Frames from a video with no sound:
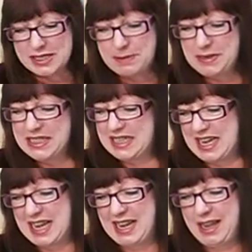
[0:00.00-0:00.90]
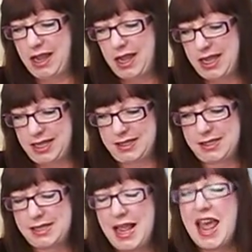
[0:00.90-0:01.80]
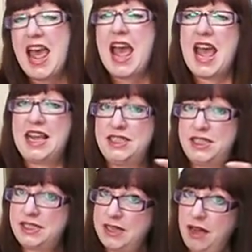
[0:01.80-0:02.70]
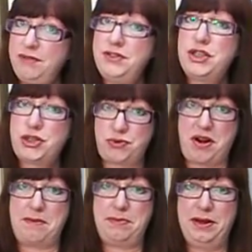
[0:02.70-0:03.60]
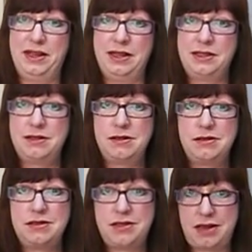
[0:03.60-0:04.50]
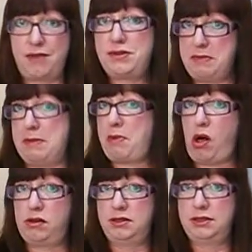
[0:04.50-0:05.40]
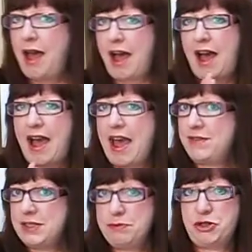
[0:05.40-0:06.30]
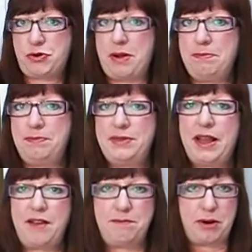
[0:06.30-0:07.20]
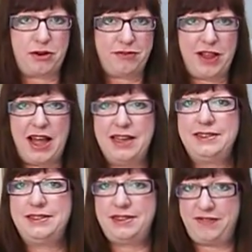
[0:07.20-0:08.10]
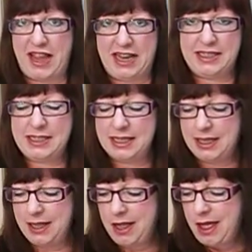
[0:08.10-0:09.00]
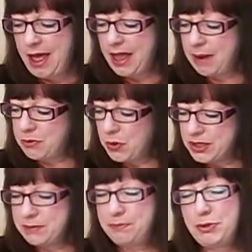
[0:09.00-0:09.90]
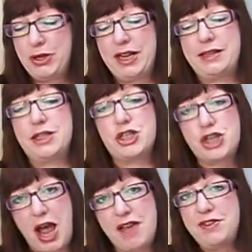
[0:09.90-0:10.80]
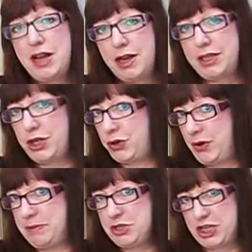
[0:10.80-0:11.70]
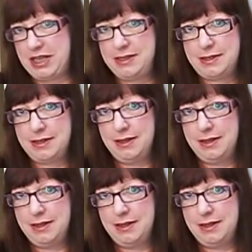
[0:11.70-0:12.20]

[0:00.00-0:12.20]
recipe today is a stuffed shrimp stuffed meatball. I have some shrimp that I've butterflied, deveined, and I'm going to put in the chive and onion cream cheese,